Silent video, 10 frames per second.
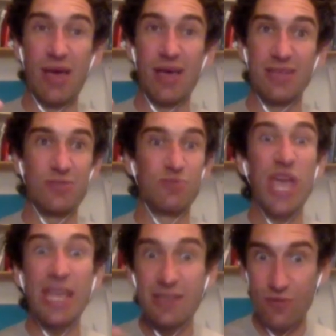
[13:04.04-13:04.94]

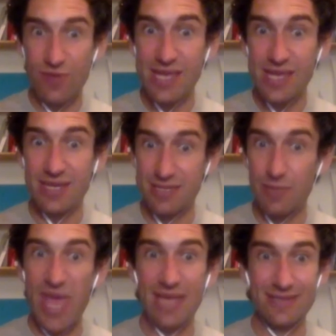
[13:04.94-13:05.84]
subjective thing, and it
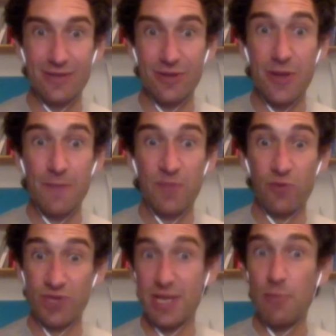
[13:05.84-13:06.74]
depends on,
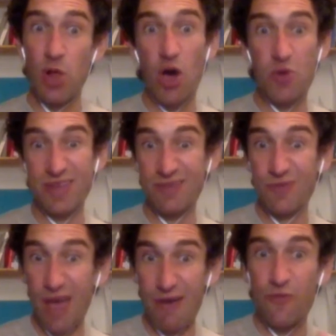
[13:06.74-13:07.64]
for example, how we
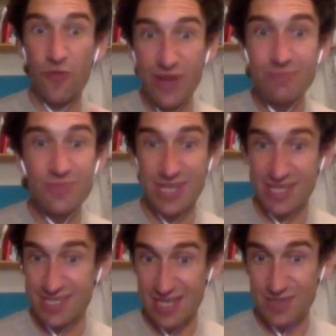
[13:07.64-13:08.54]
have framed
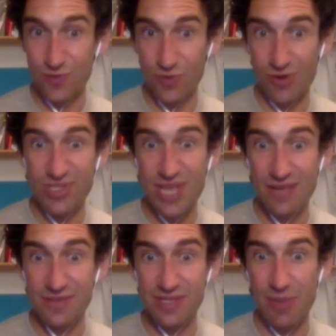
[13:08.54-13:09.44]
success for
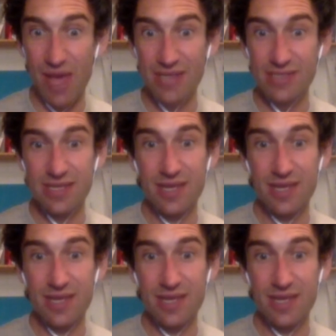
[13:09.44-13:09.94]
ourselves in the past.